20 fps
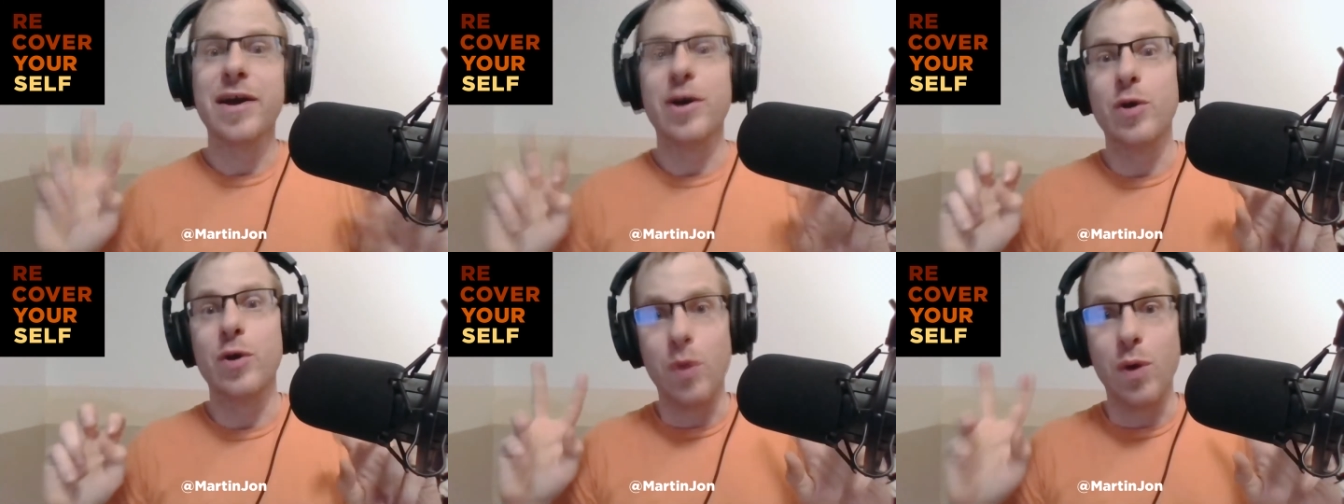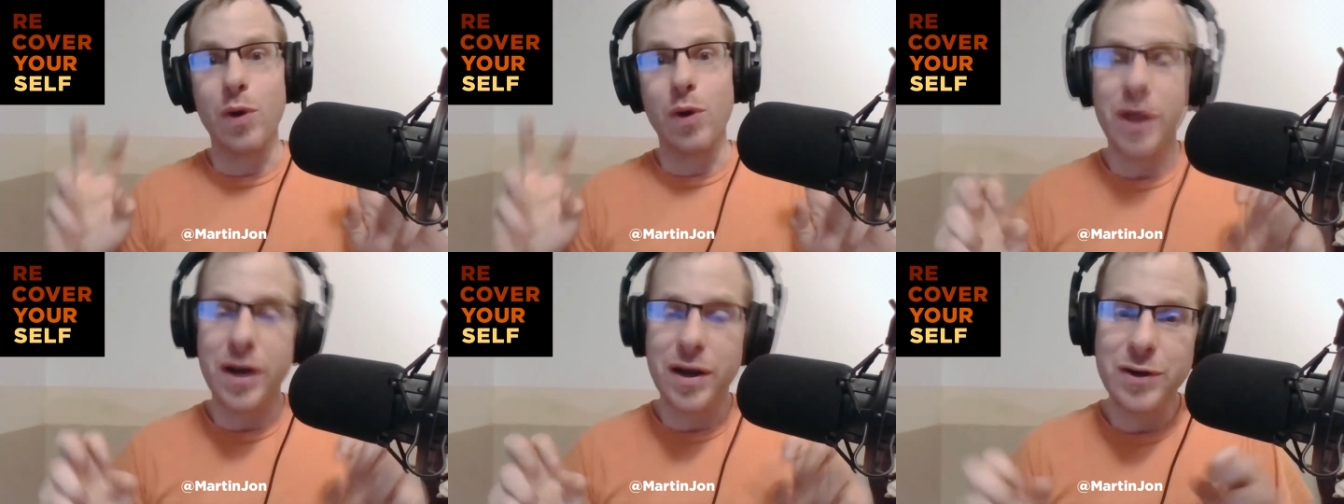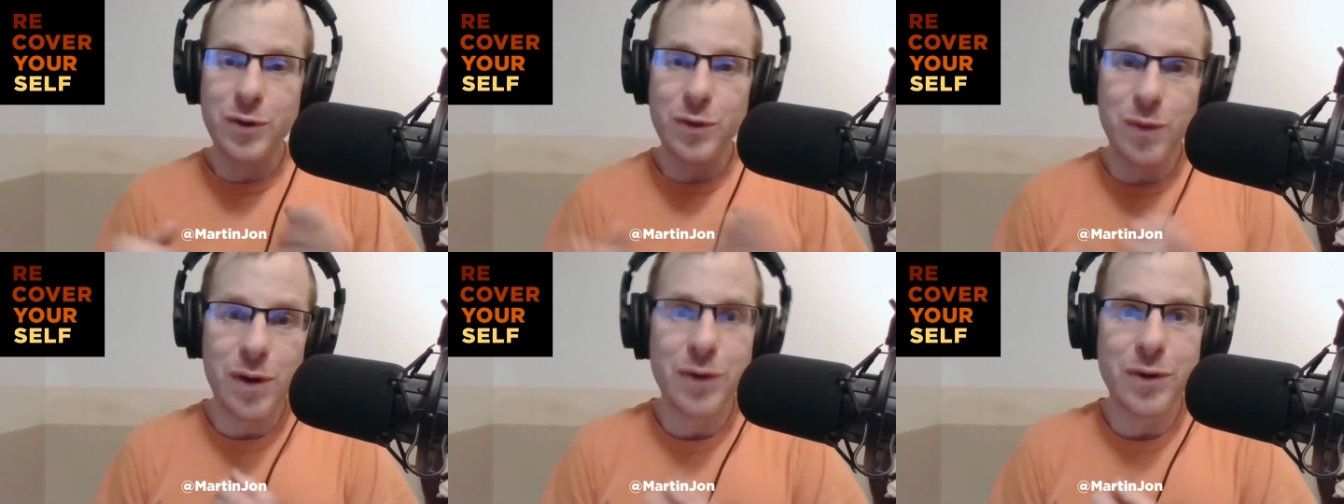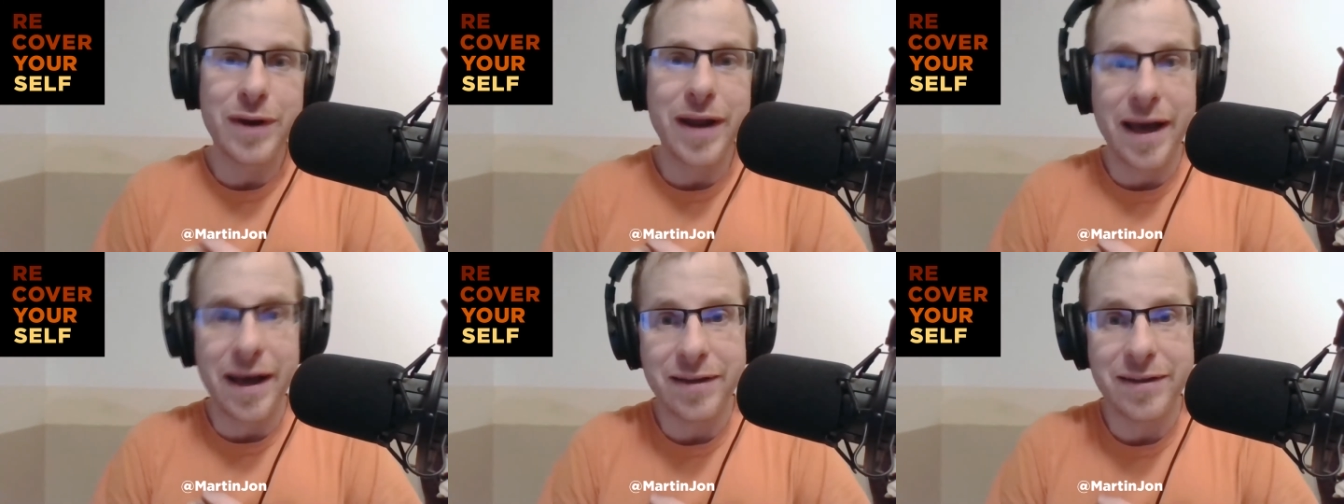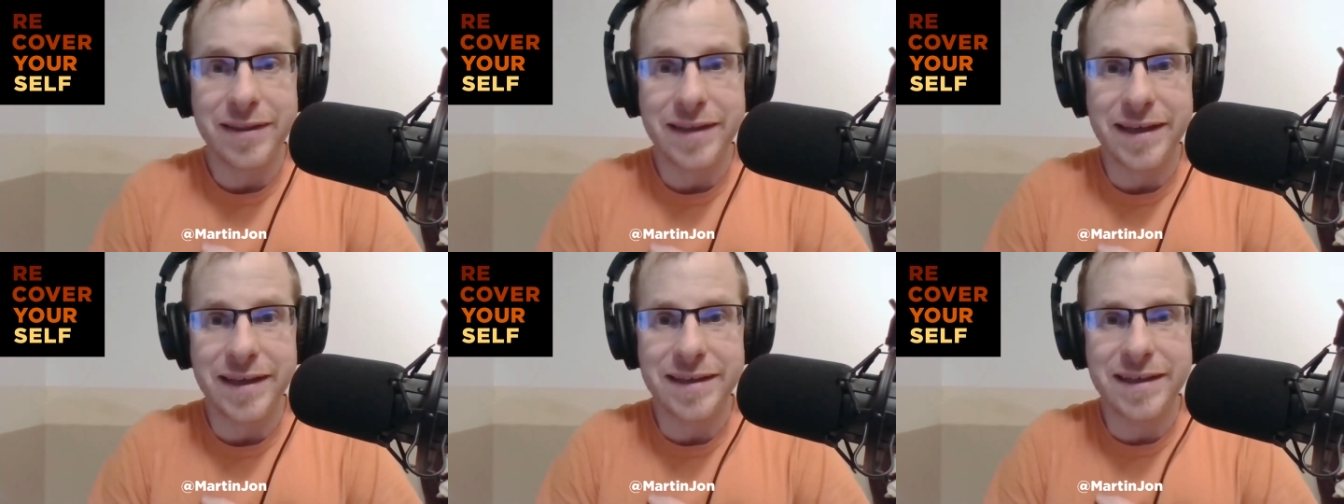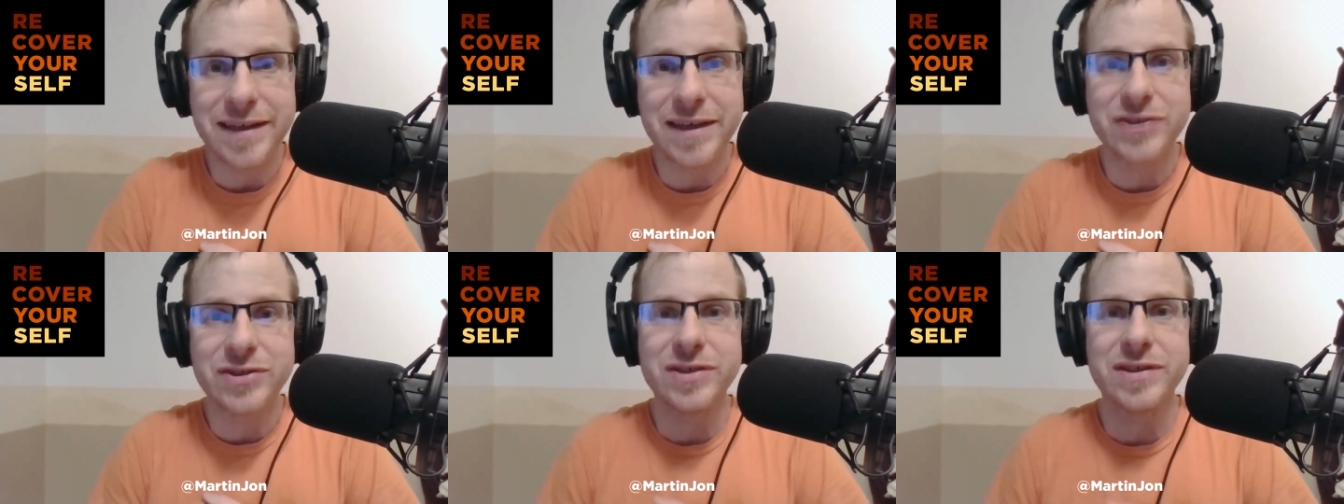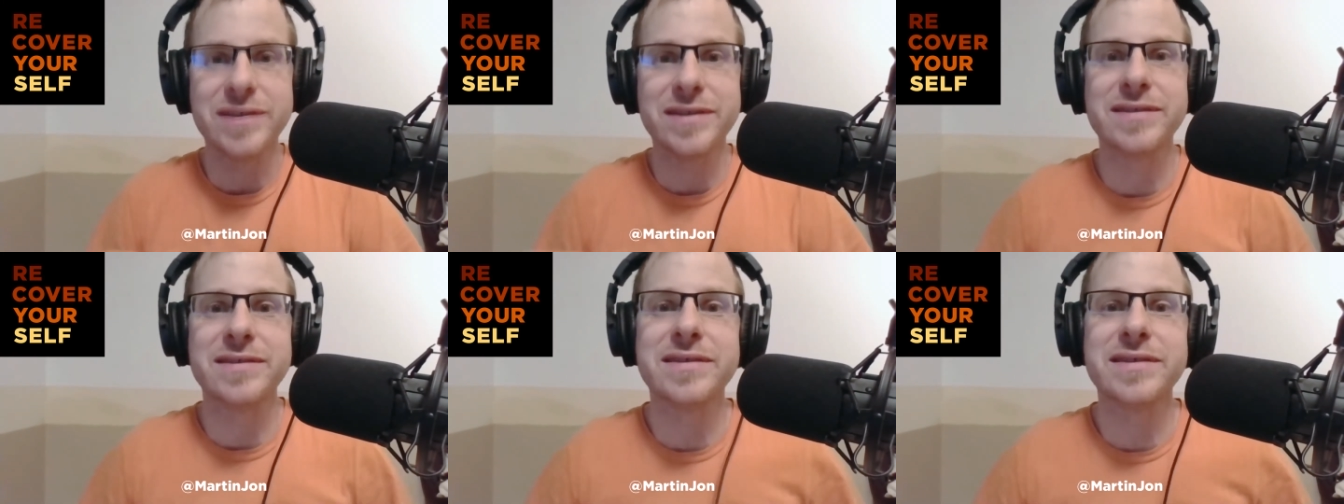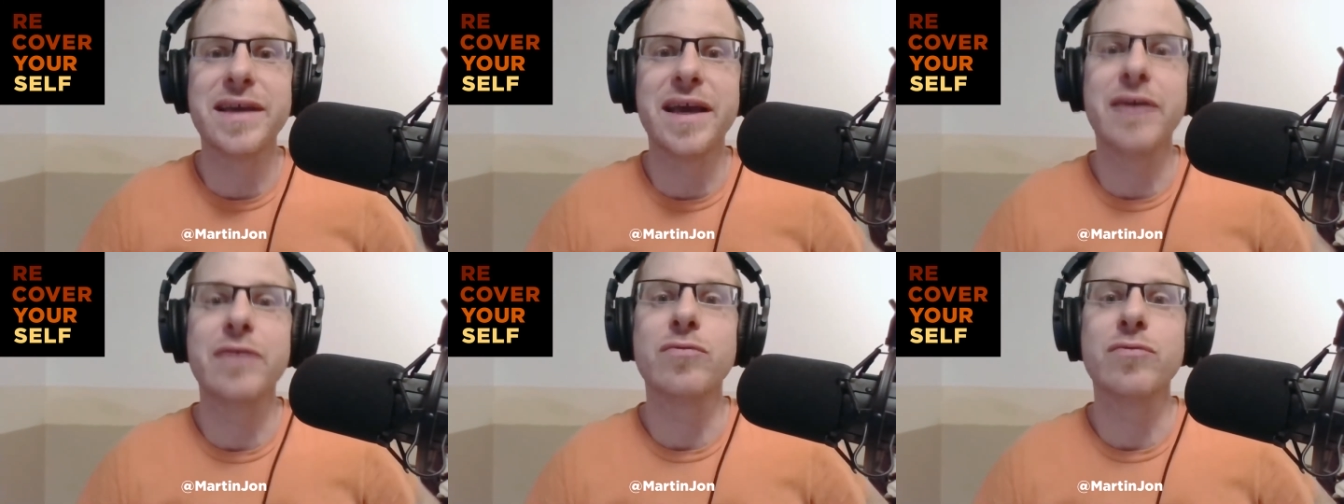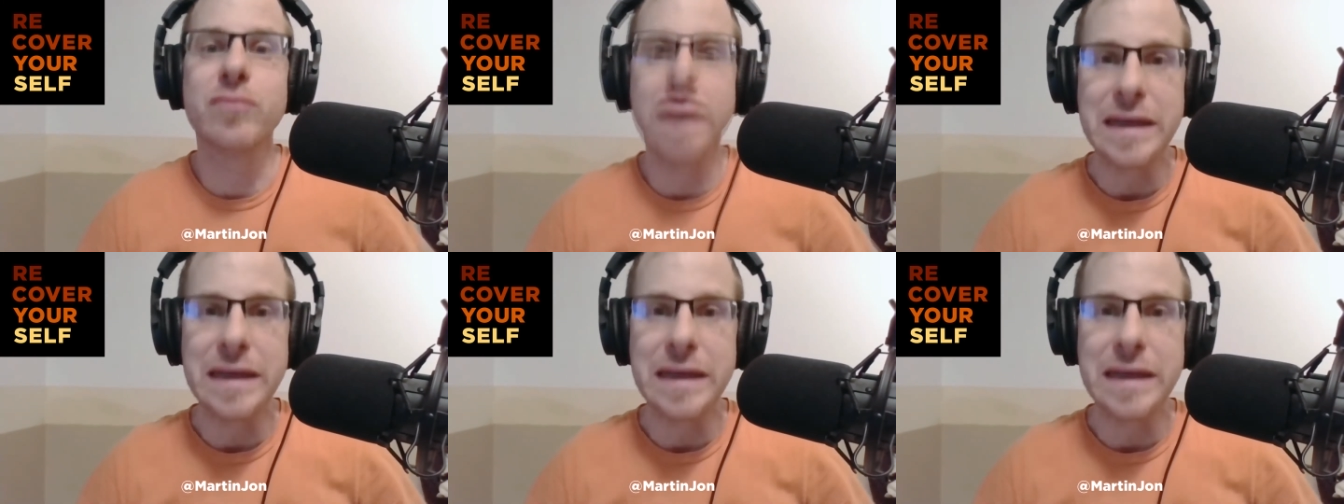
quote-unquote healthy addictions can